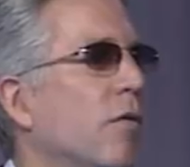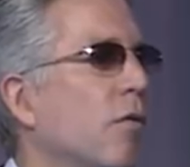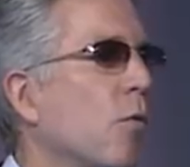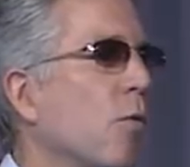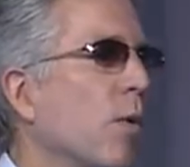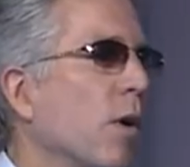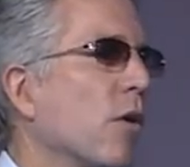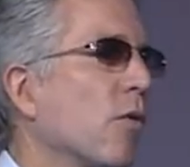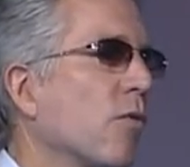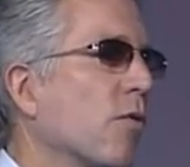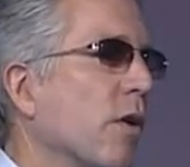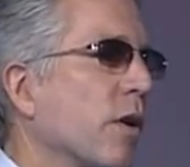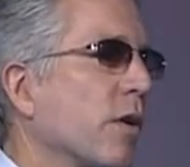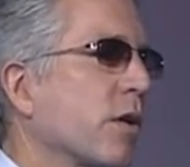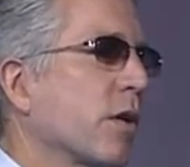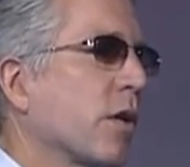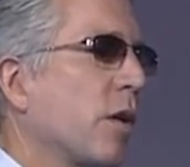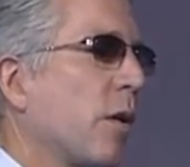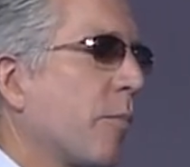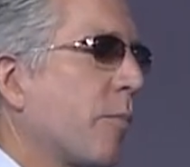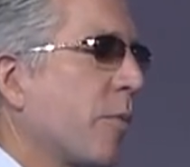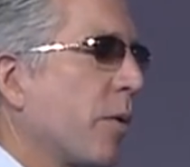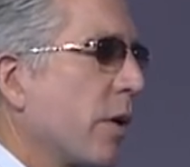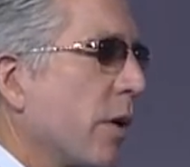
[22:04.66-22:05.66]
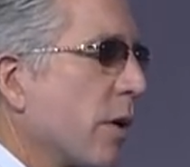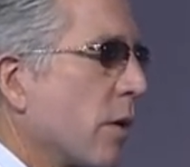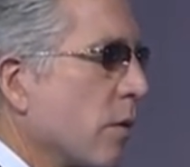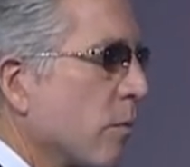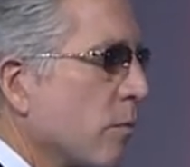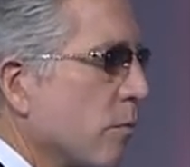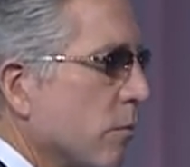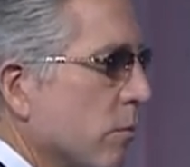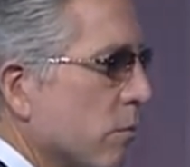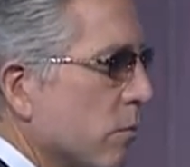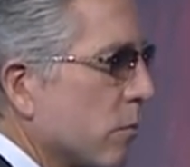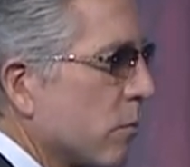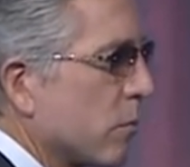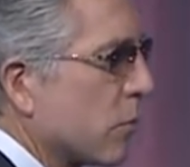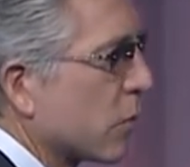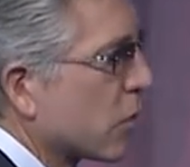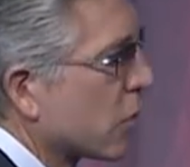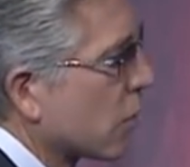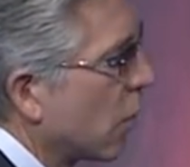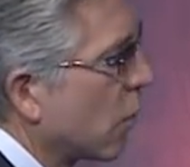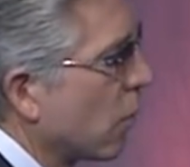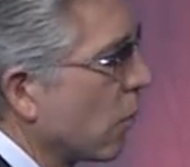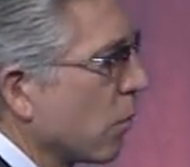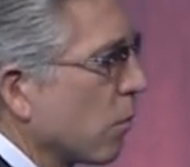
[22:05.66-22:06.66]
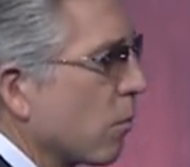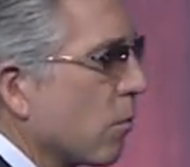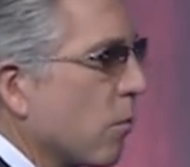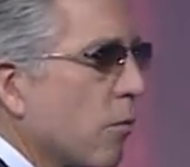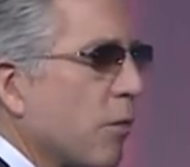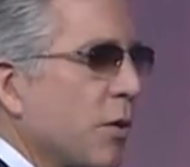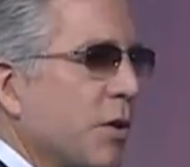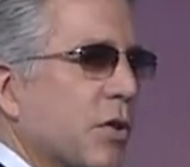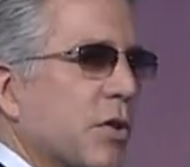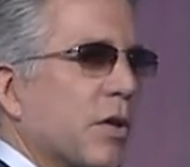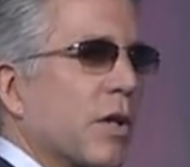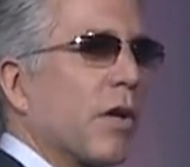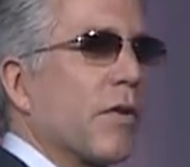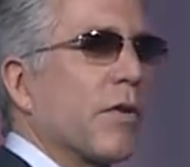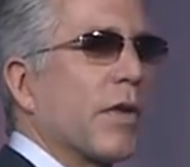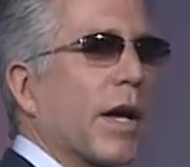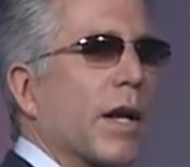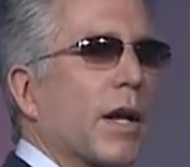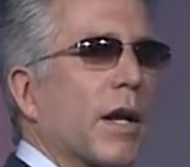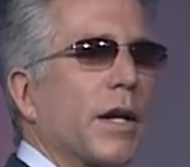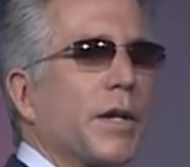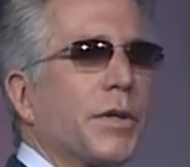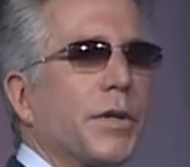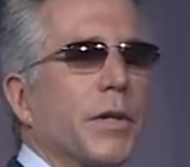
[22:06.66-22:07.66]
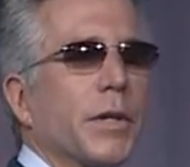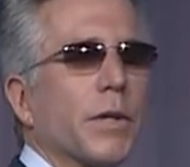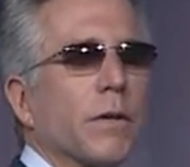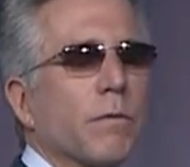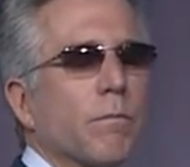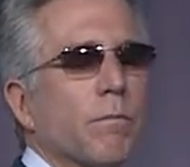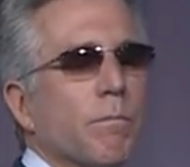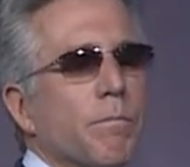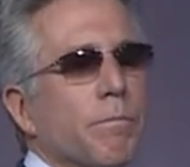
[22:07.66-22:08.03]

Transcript: a well run company. So we sell that idea.